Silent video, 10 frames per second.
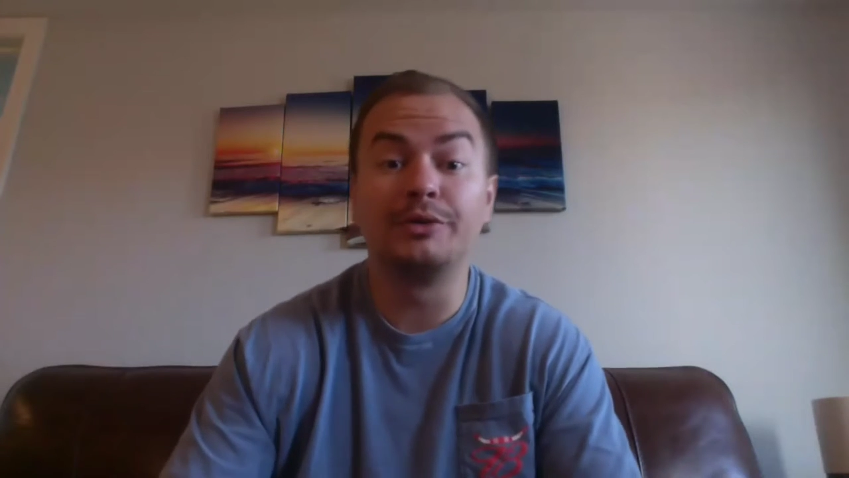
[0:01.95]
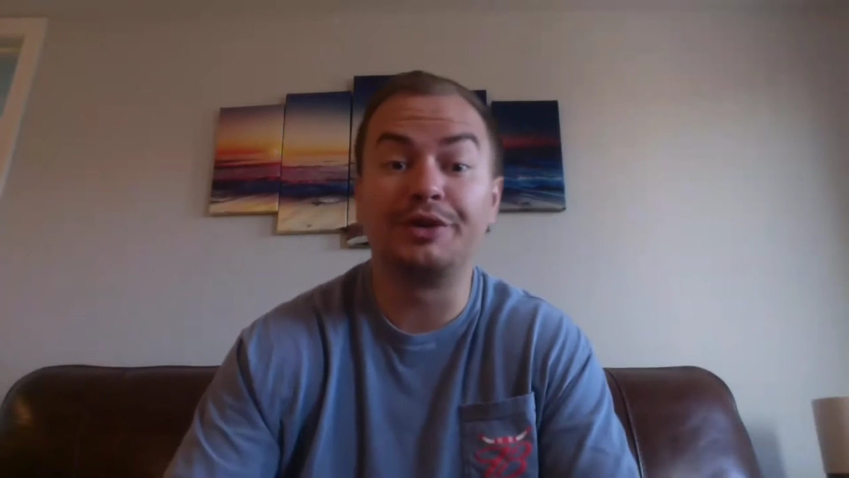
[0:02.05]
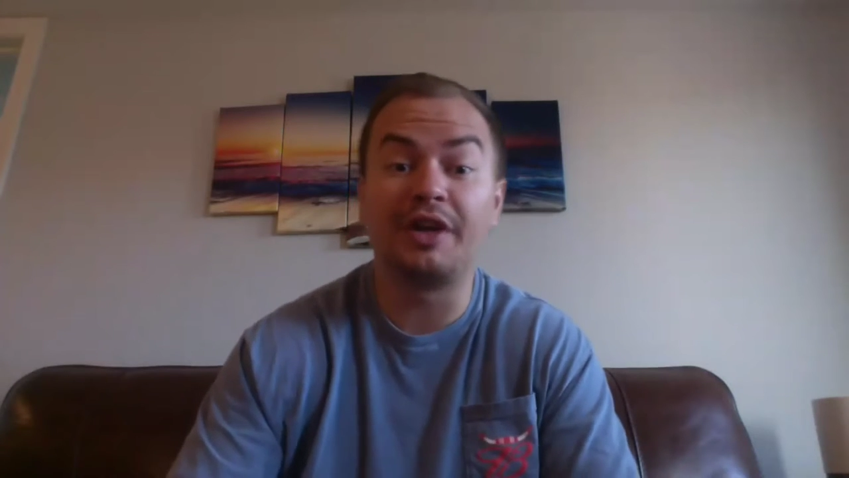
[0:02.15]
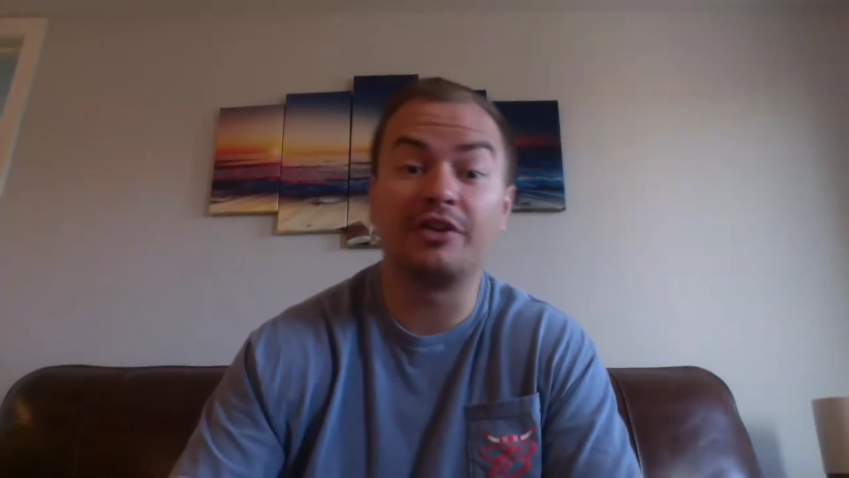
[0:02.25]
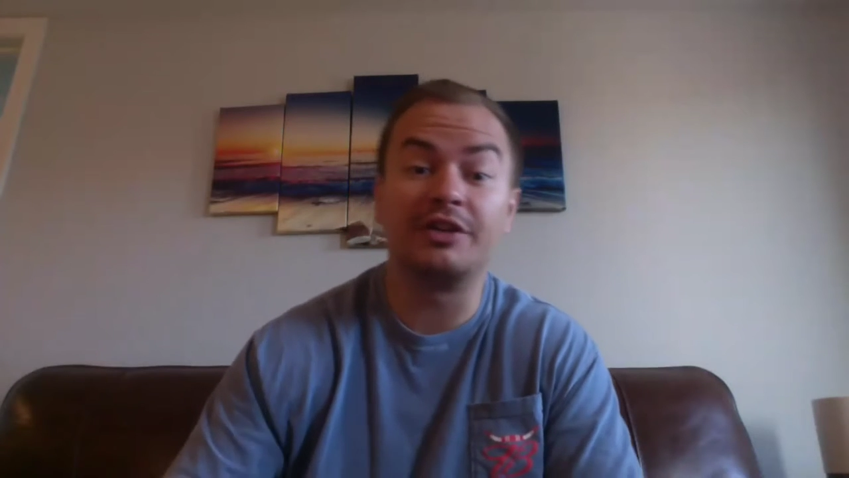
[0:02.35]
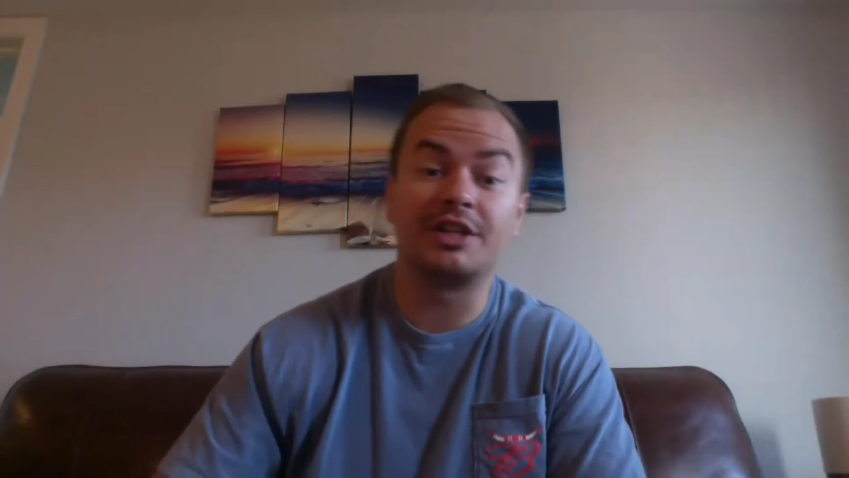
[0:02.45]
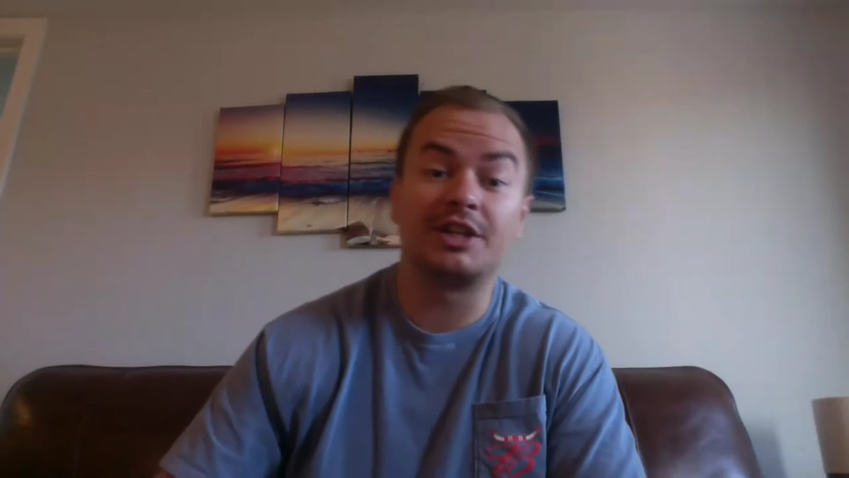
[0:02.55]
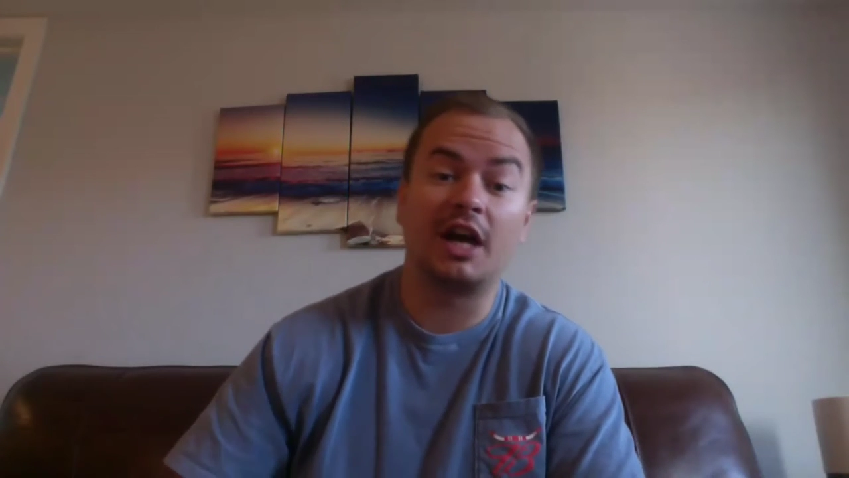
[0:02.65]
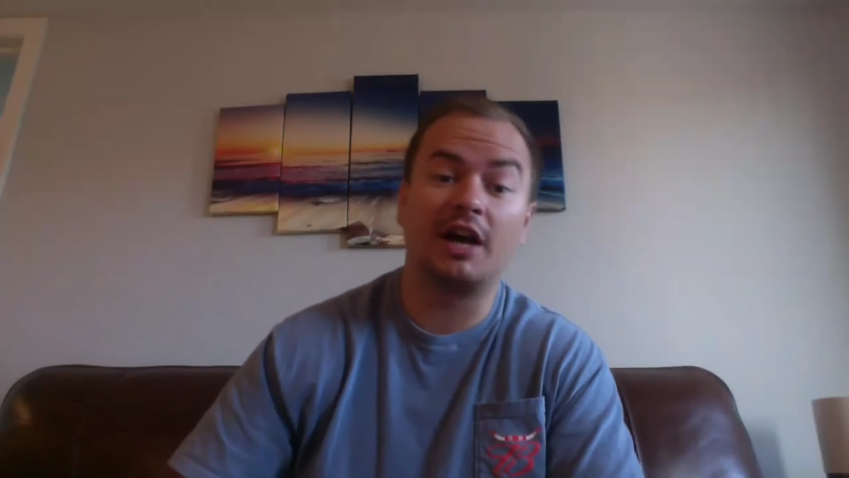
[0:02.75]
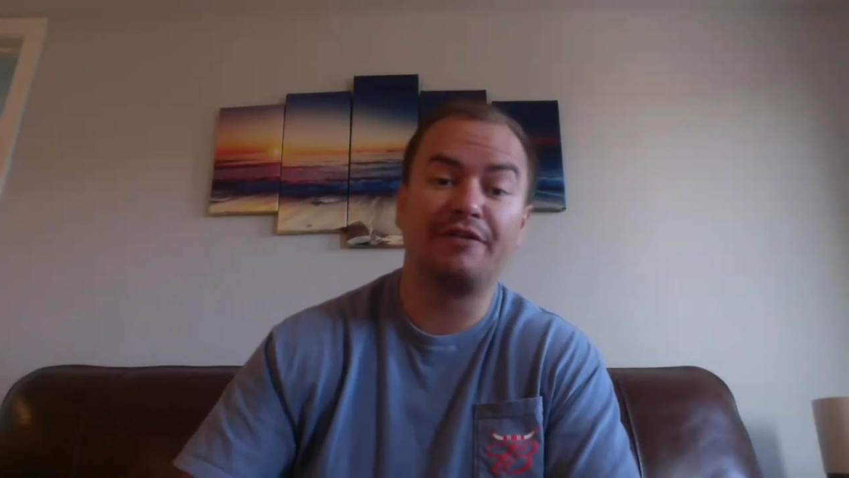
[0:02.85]
to another
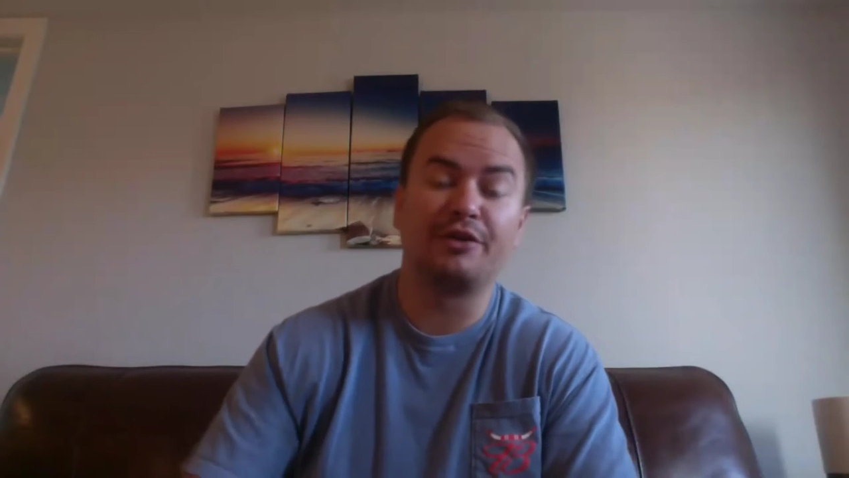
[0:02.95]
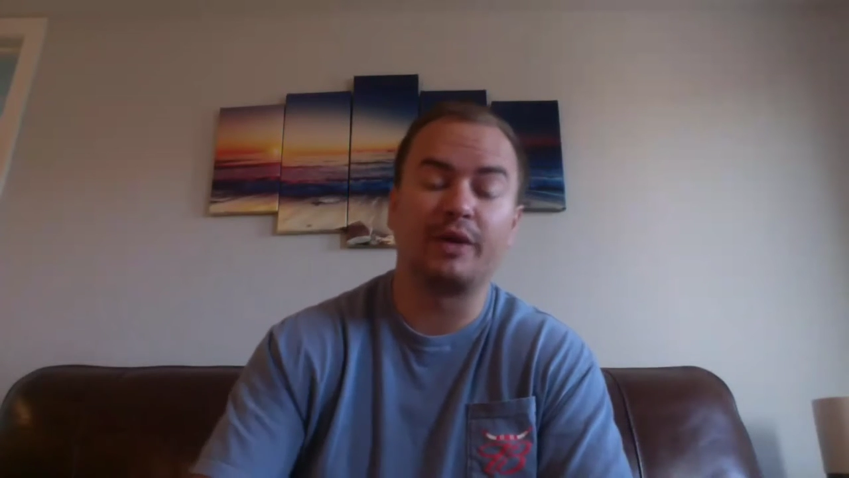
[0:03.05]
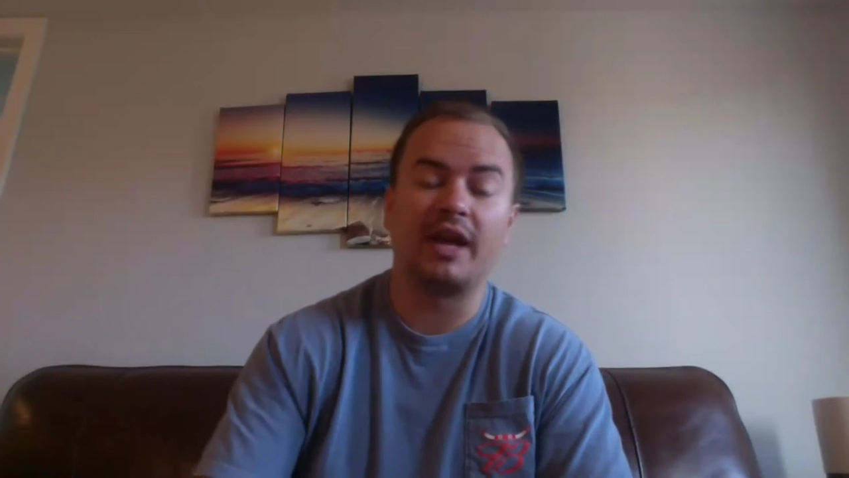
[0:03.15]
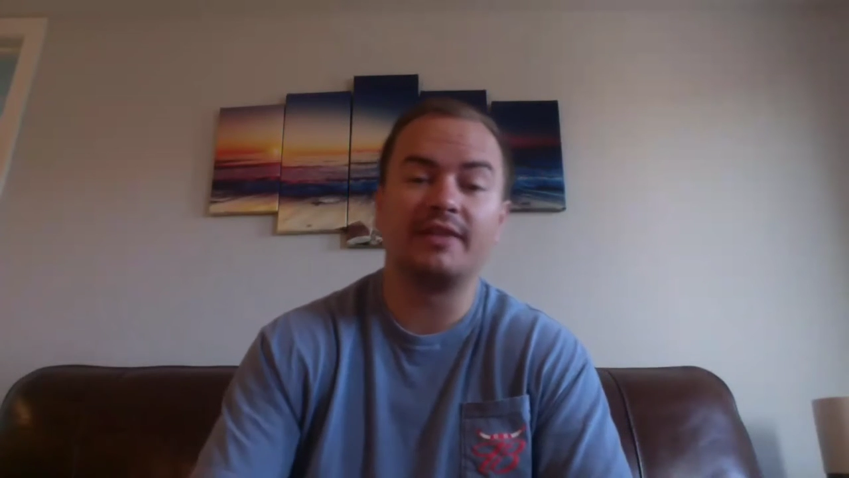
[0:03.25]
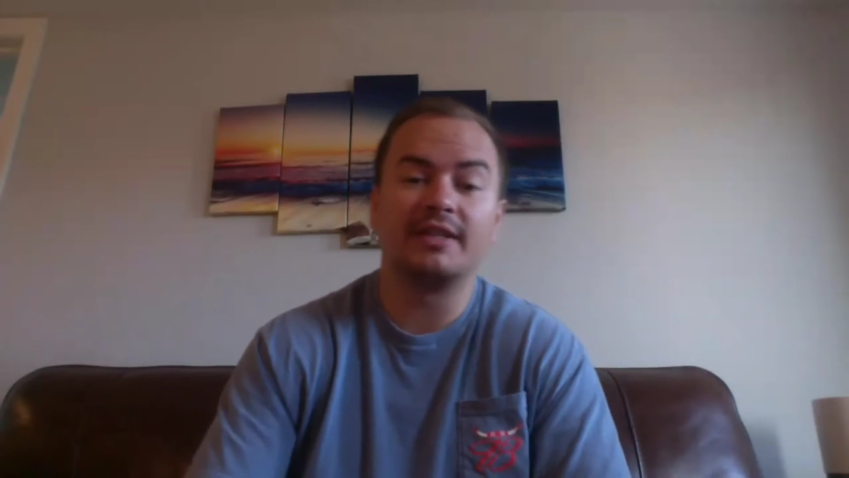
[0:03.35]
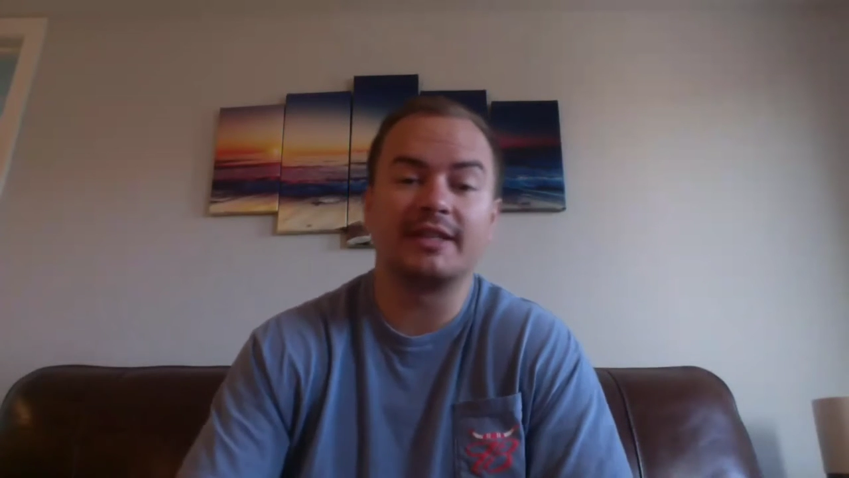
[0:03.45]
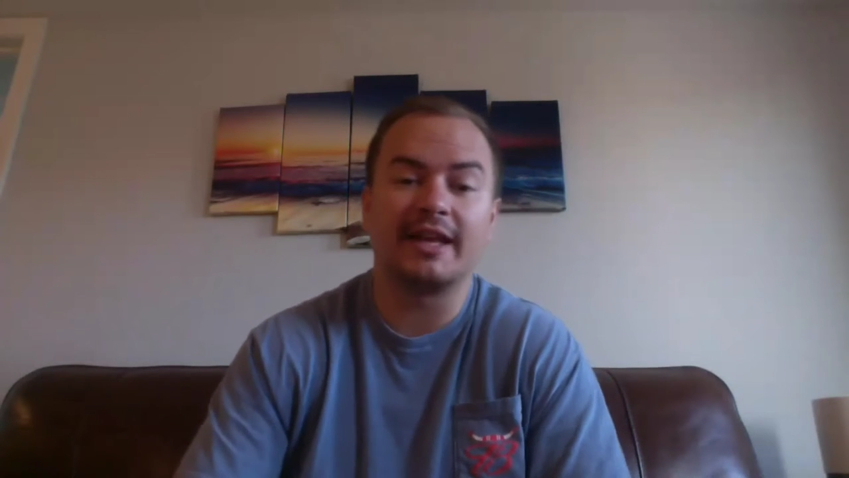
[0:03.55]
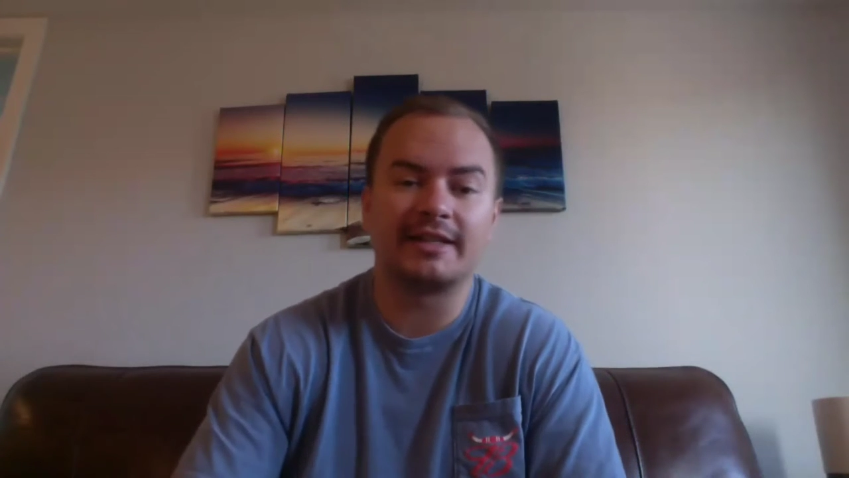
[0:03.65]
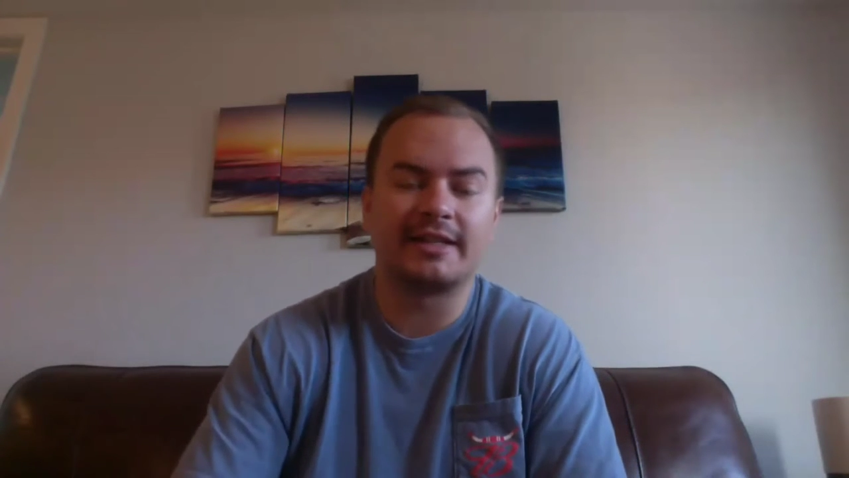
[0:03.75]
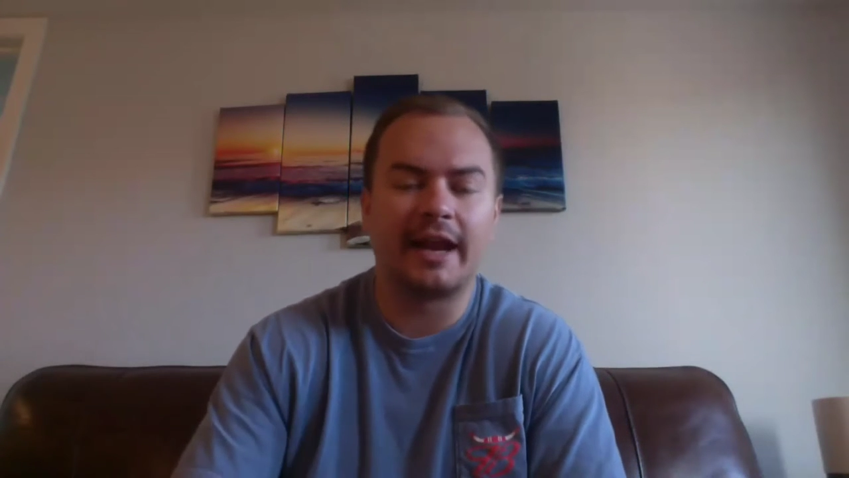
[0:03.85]
edition of the Ravens Nest.